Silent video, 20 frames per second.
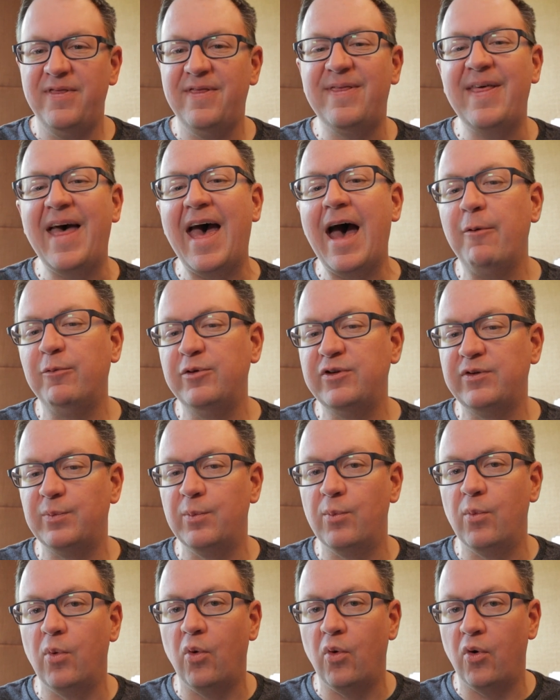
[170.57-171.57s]
That was
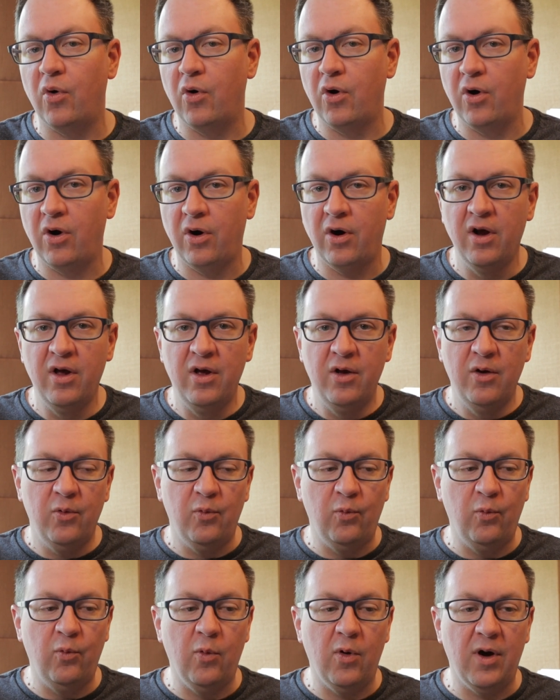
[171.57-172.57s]
more
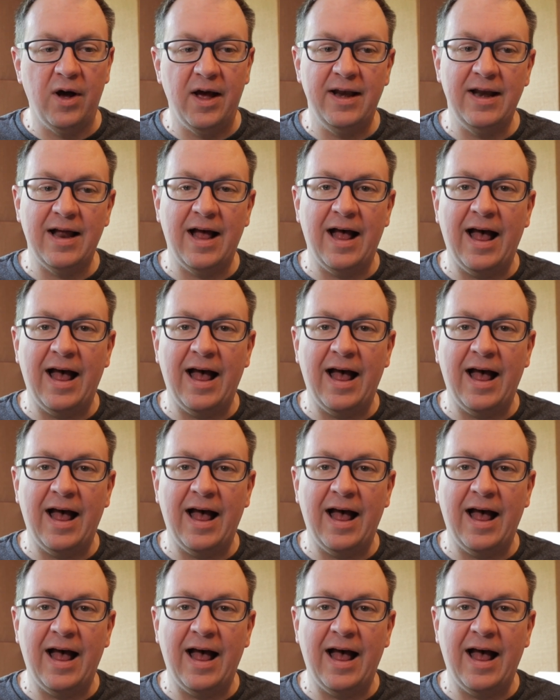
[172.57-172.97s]
what